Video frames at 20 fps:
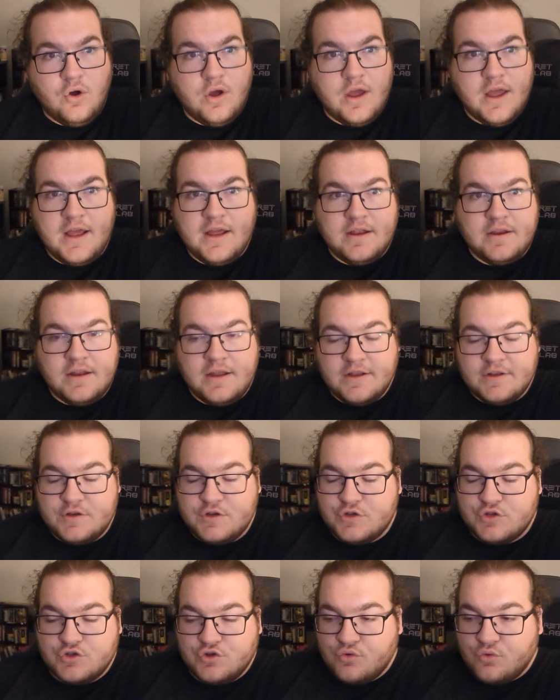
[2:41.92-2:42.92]
It
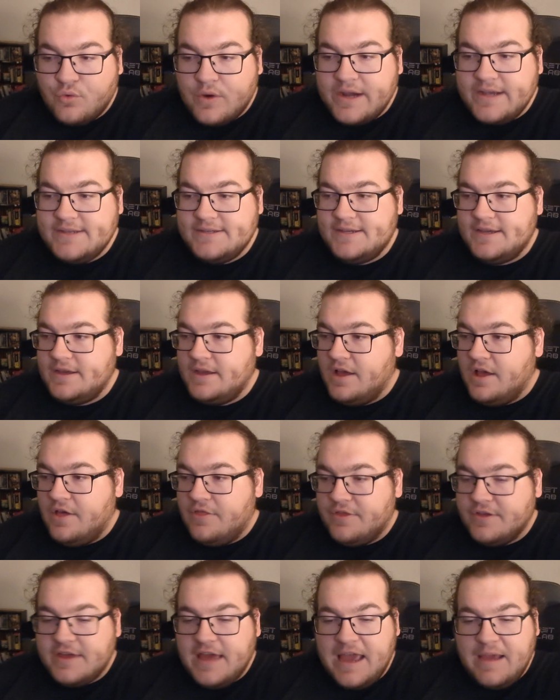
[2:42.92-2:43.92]
is crazy.
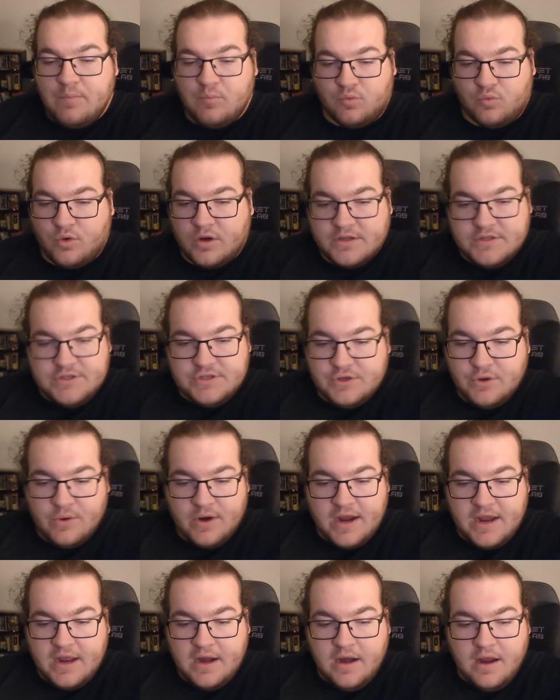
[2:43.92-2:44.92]
The game runs
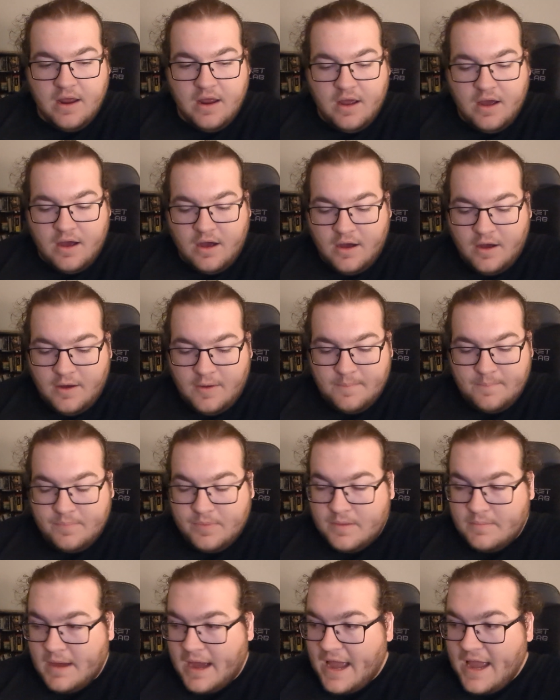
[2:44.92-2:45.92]
great. I
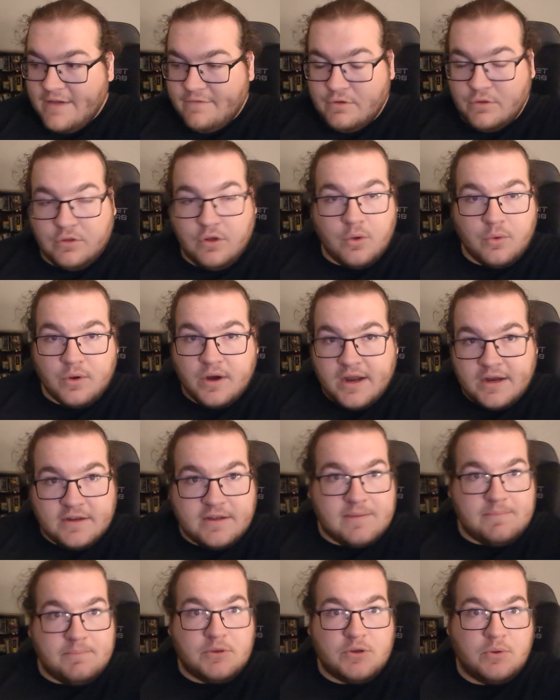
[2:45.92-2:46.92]
have a lower end
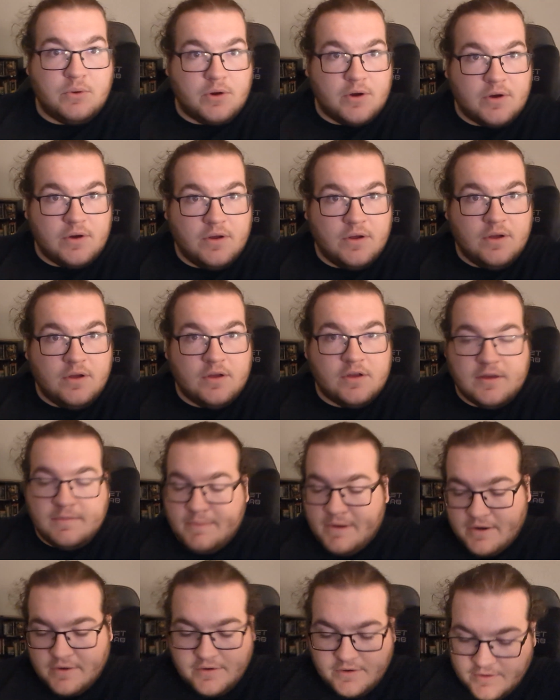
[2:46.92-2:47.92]
computer
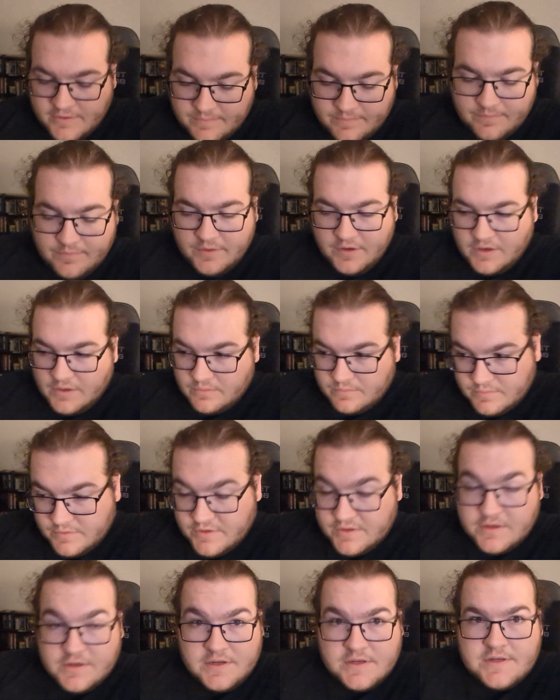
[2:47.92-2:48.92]
compared to,
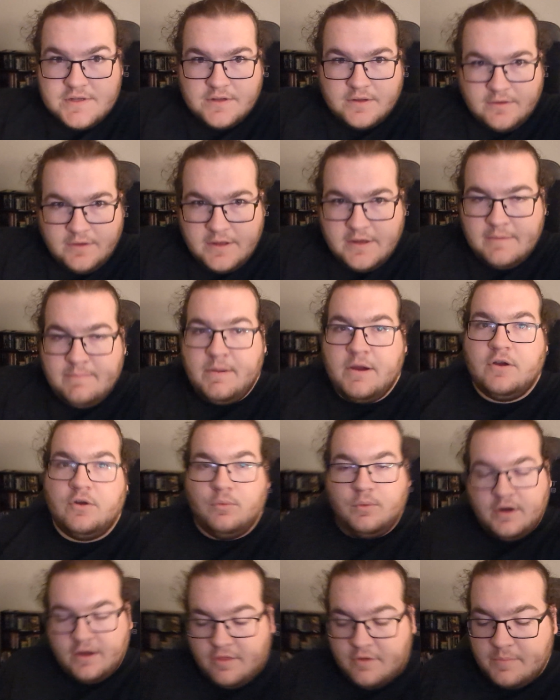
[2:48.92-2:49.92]
statistically compared
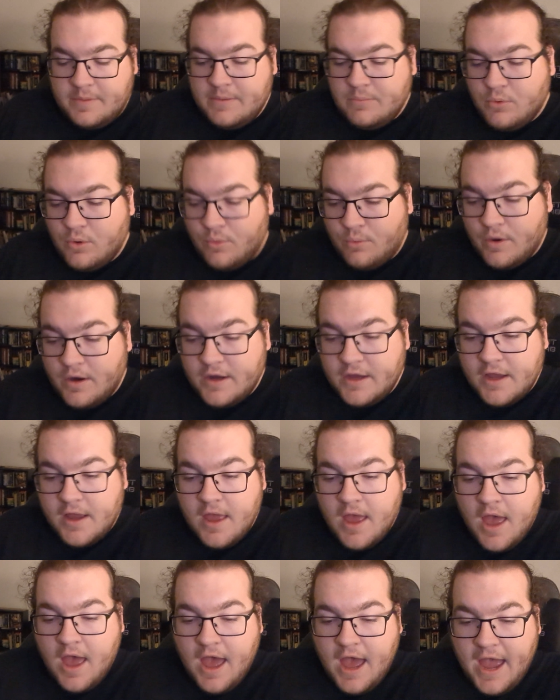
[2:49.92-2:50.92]
to what other people are running,
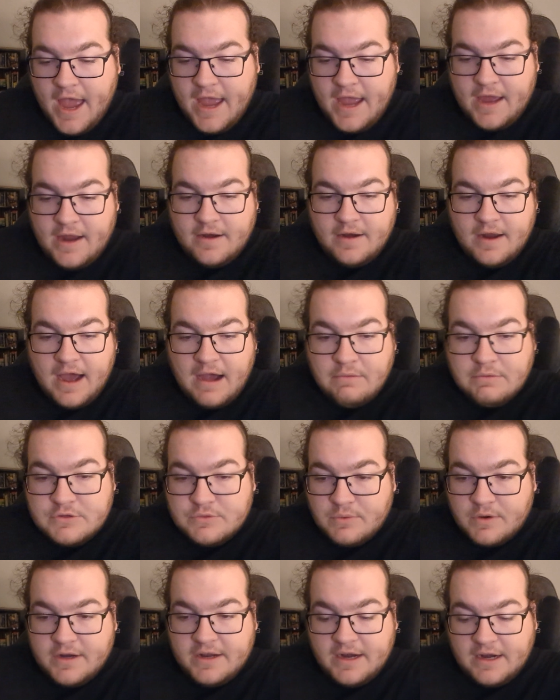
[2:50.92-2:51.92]
and I was
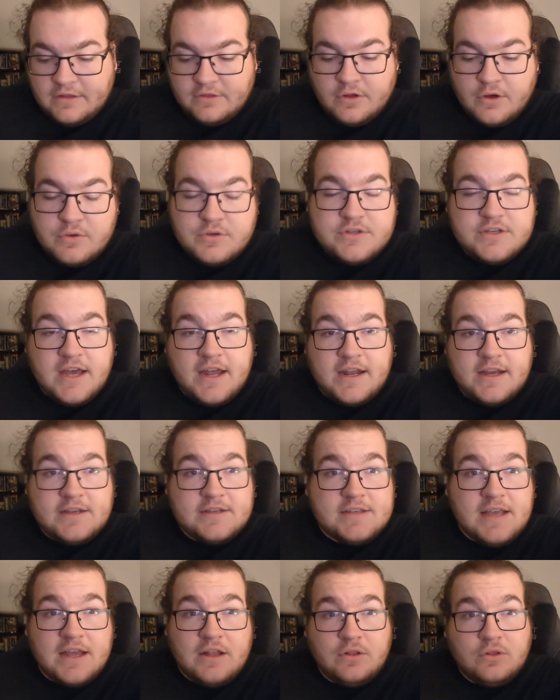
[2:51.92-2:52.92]
running it at low
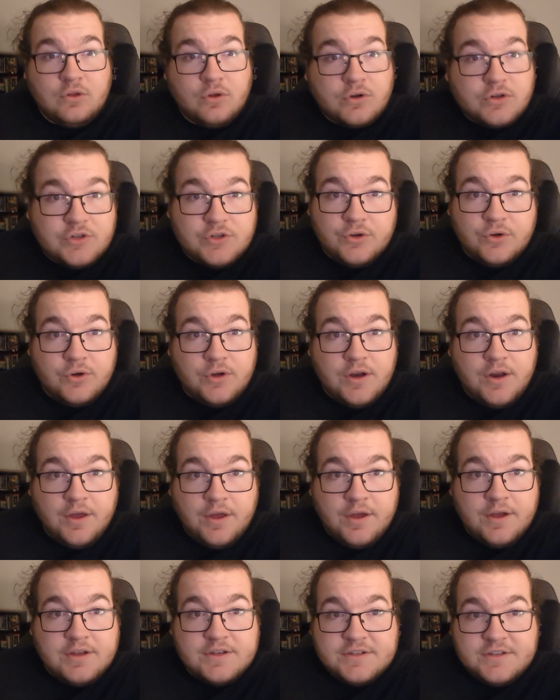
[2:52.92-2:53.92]
settings. It looked good
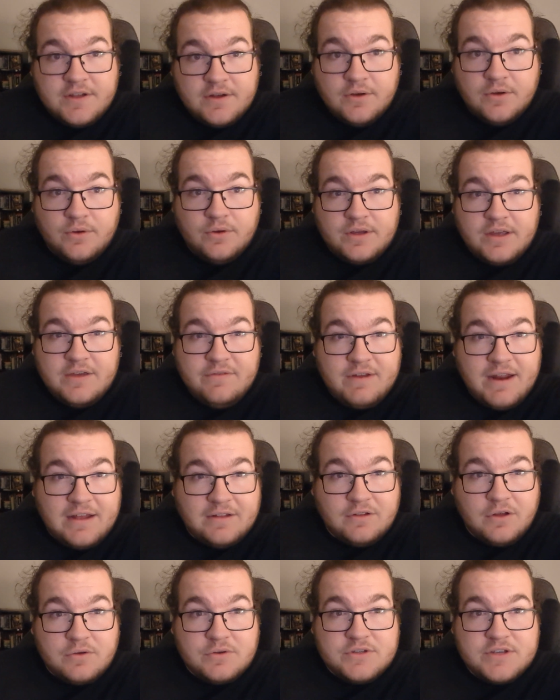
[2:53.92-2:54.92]
still, even
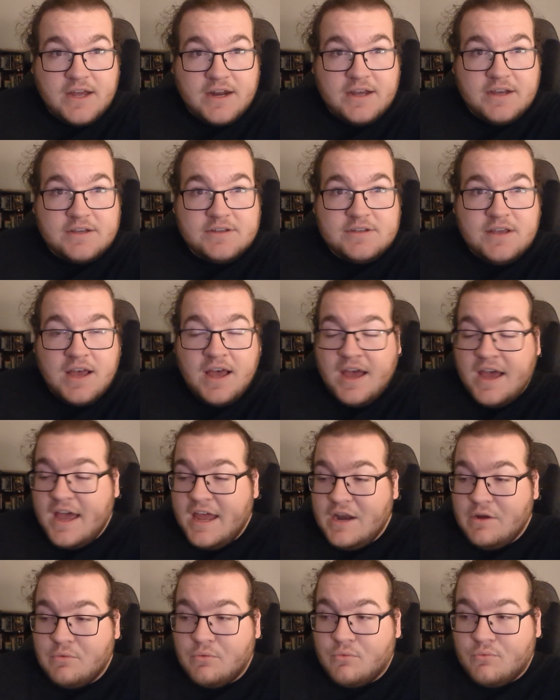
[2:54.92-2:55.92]
at low settings,
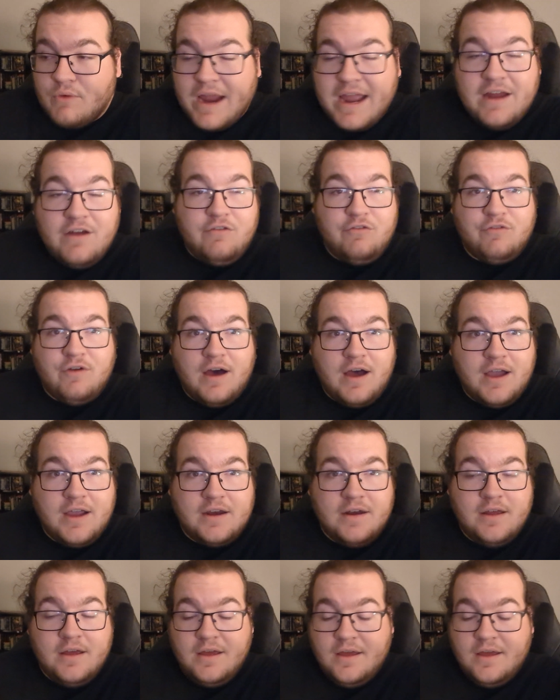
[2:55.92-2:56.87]
and it ran fine.